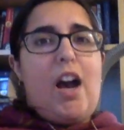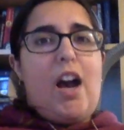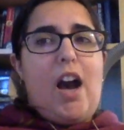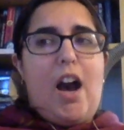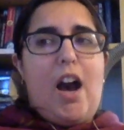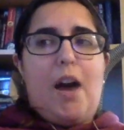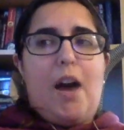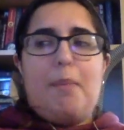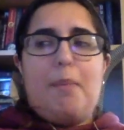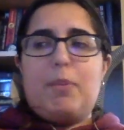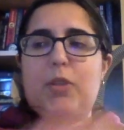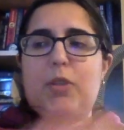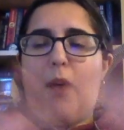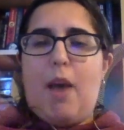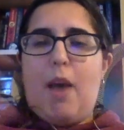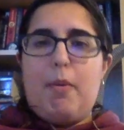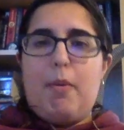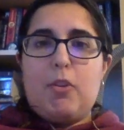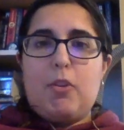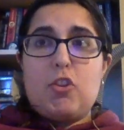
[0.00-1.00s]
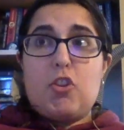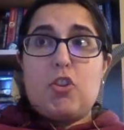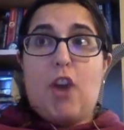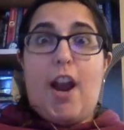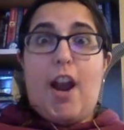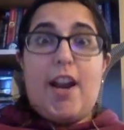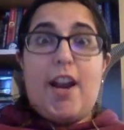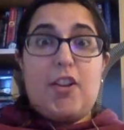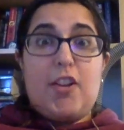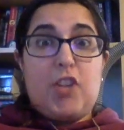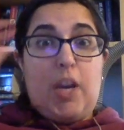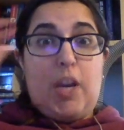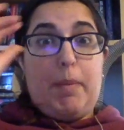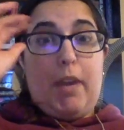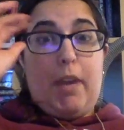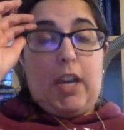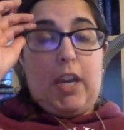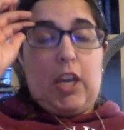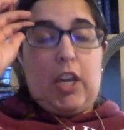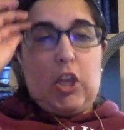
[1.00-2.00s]
So I will try to check
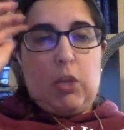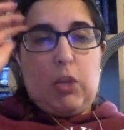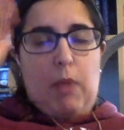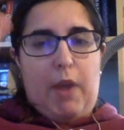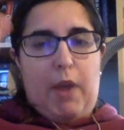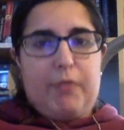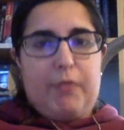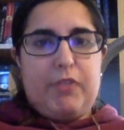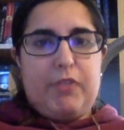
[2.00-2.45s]
back in throughout